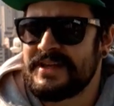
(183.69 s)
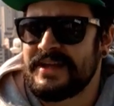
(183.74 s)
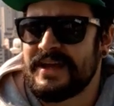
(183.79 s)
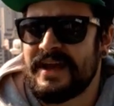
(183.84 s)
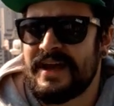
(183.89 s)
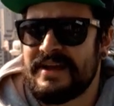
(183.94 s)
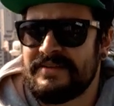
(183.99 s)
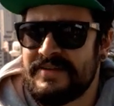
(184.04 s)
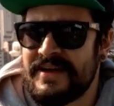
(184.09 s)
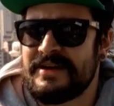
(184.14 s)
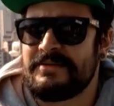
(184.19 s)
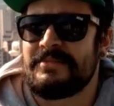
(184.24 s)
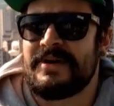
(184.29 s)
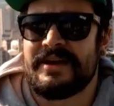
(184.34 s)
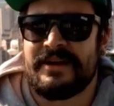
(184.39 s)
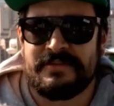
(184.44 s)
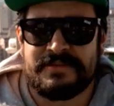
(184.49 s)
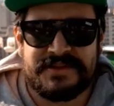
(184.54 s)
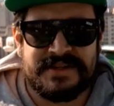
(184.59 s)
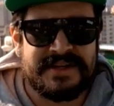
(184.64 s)
I've had
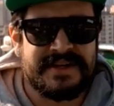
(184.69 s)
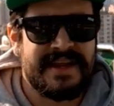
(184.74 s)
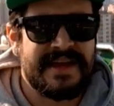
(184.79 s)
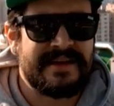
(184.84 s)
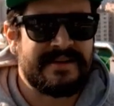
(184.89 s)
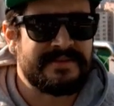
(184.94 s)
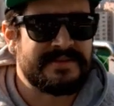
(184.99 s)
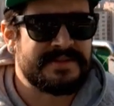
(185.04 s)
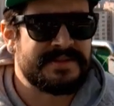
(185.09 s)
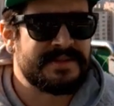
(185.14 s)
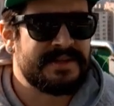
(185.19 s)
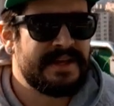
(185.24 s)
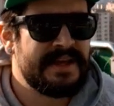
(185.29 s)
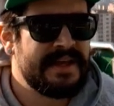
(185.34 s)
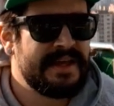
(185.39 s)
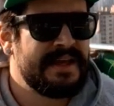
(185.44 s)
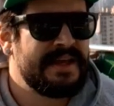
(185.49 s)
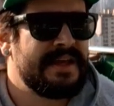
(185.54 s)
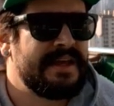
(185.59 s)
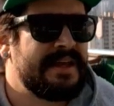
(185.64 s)
my ups and downs.
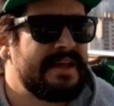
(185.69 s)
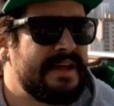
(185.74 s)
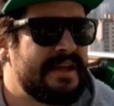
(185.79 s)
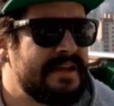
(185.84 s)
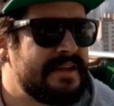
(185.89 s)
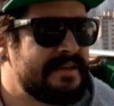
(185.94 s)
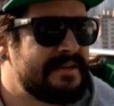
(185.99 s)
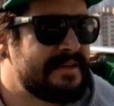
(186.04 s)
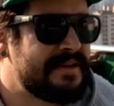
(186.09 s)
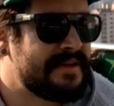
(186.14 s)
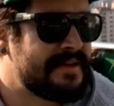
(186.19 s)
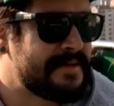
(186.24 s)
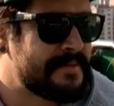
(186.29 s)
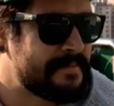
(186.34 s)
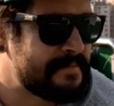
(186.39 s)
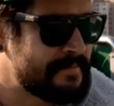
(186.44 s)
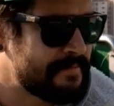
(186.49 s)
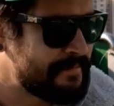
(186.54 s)
And, uh,